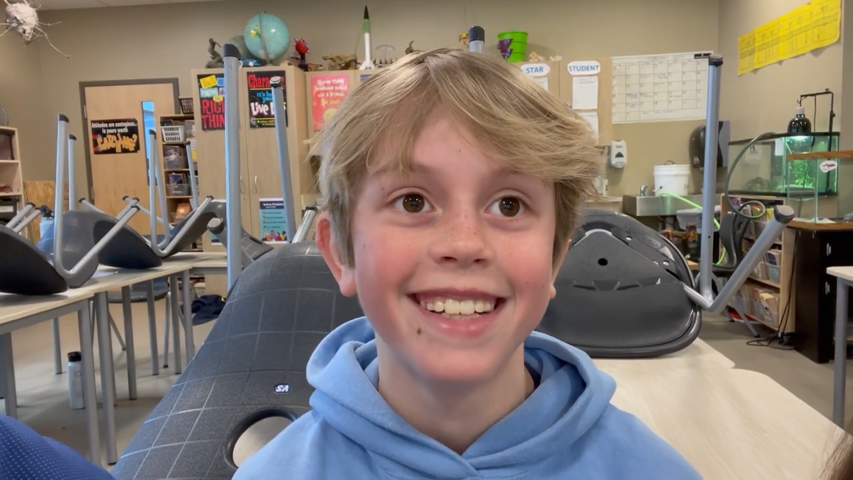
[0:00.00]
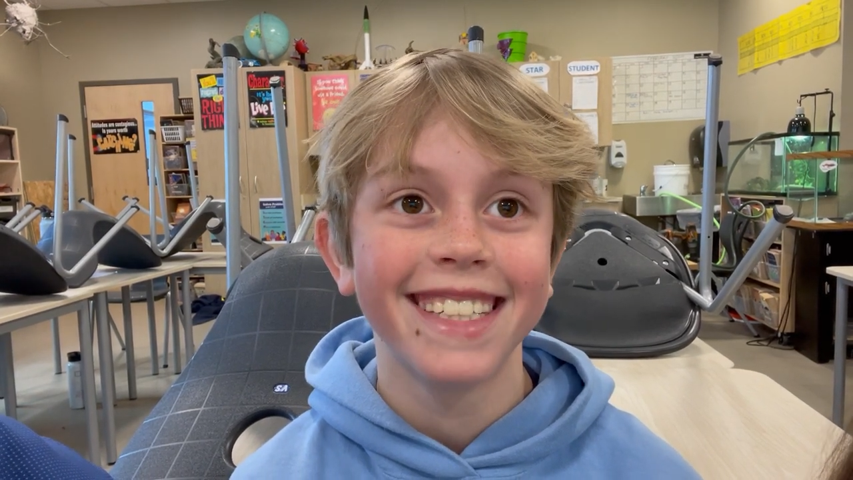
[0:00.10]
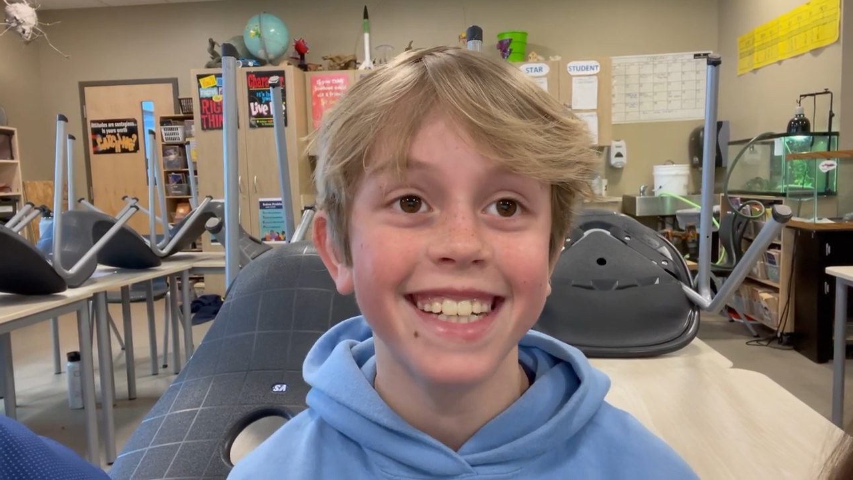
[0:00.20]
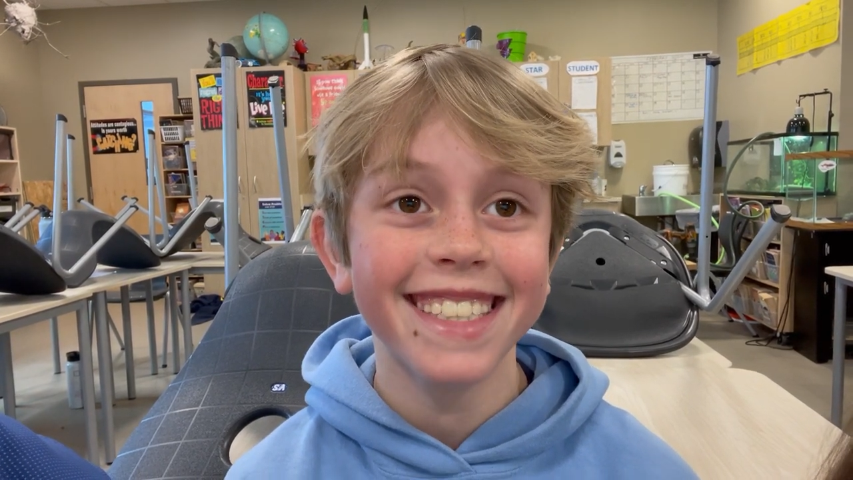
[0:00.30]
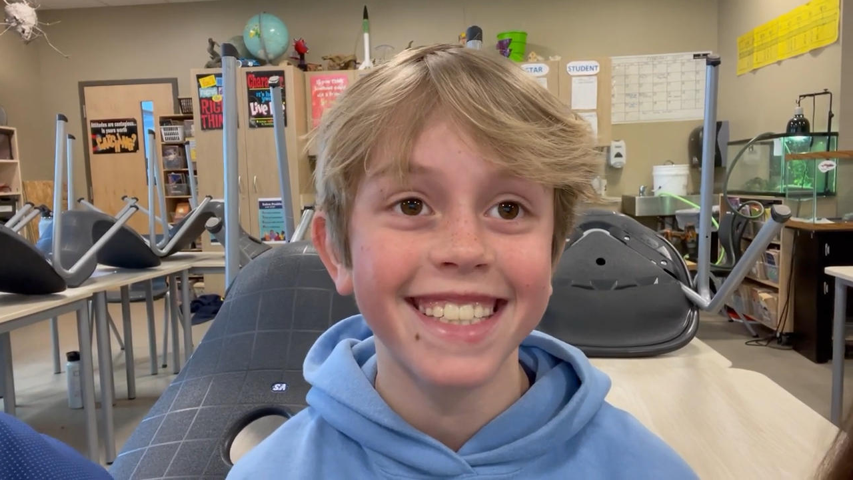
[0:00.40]

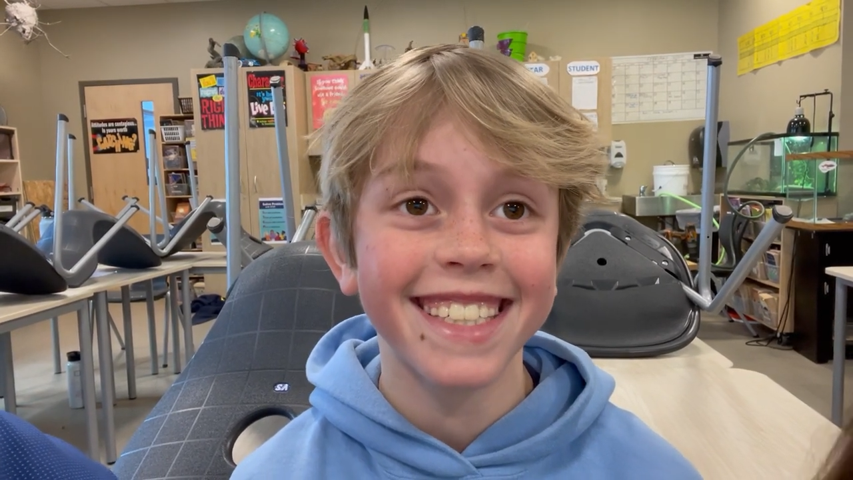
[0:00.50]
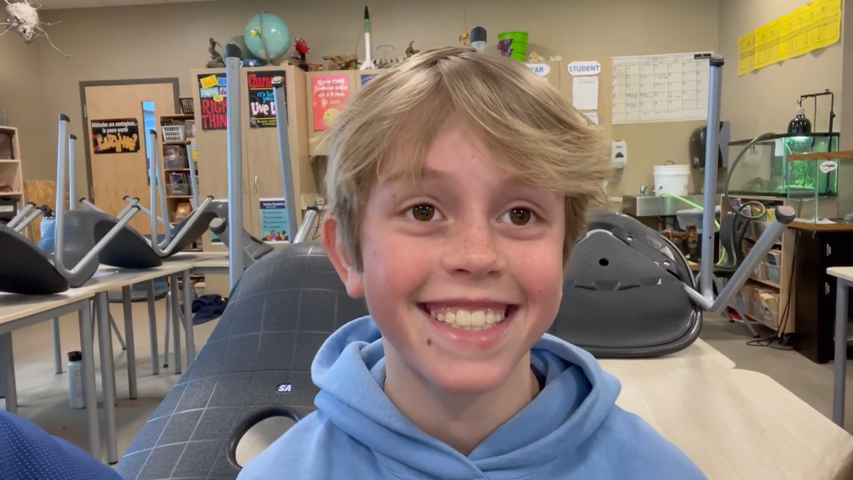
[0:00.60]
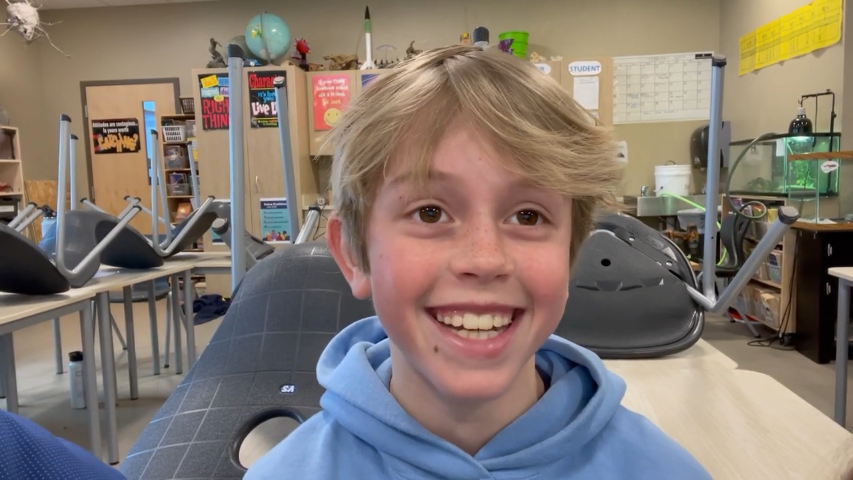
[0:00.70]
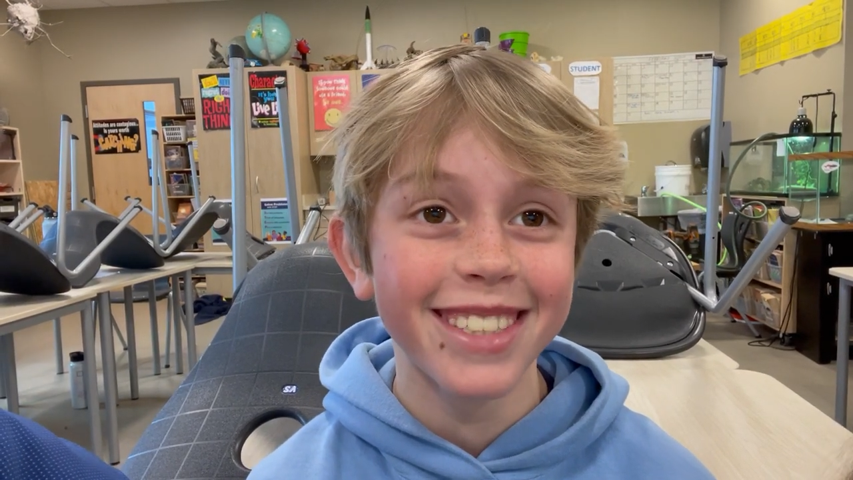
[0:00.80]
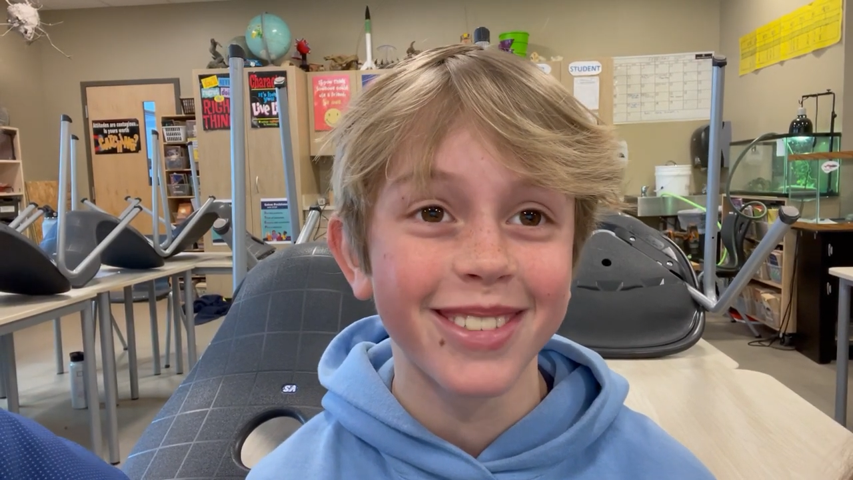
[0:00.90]
TC
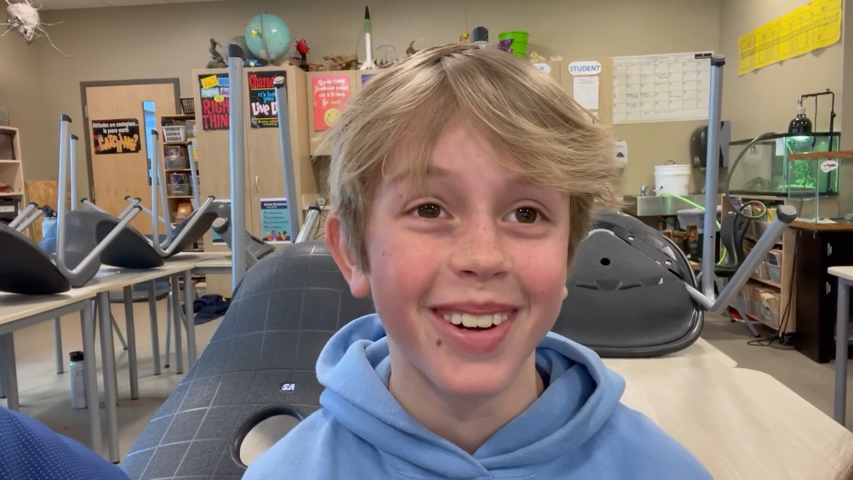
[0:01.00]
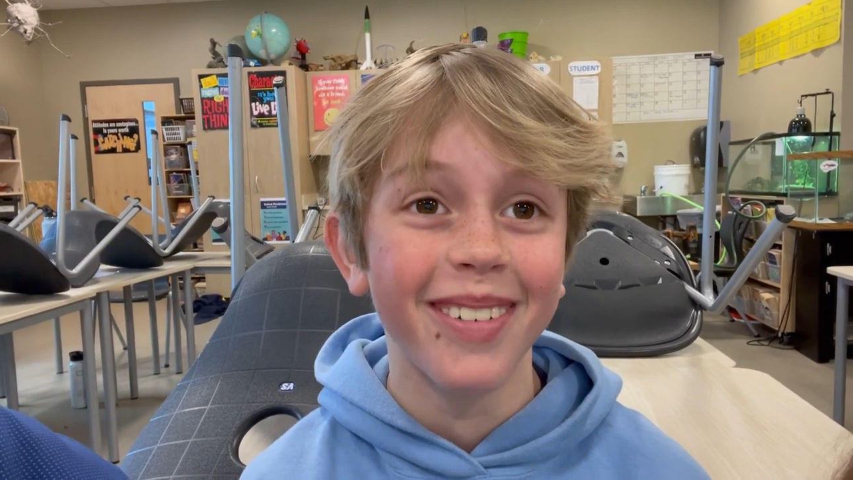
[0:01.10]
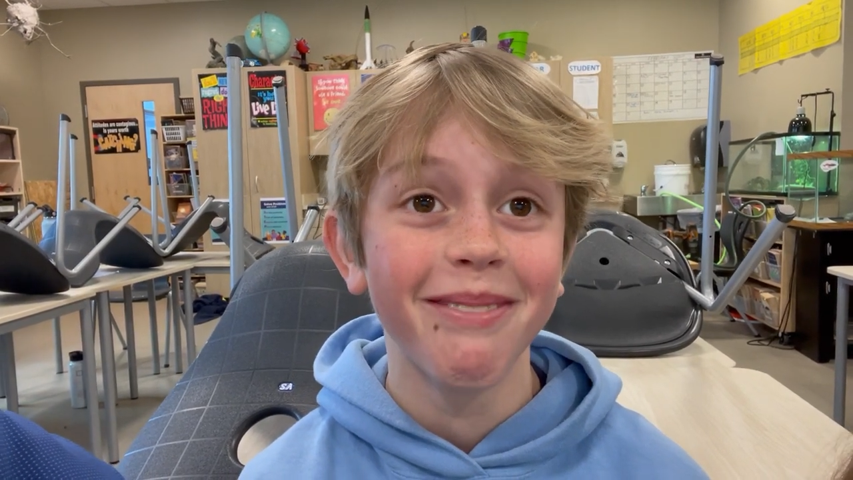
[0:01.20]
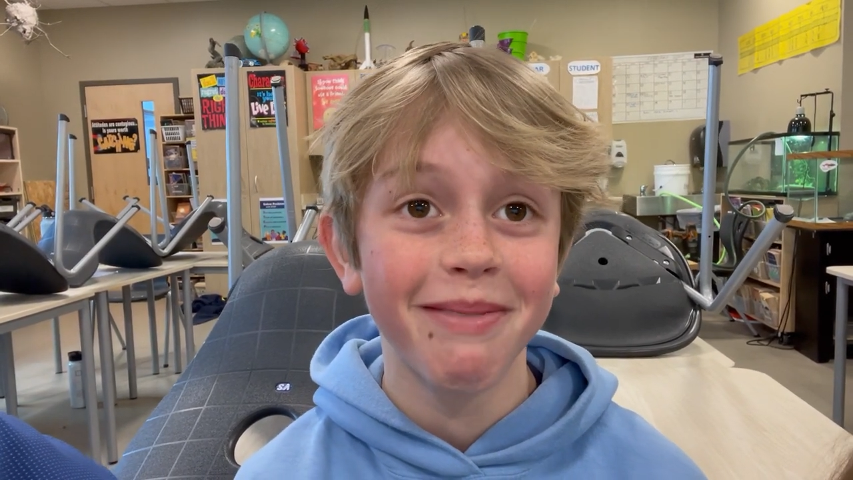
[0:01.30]
Central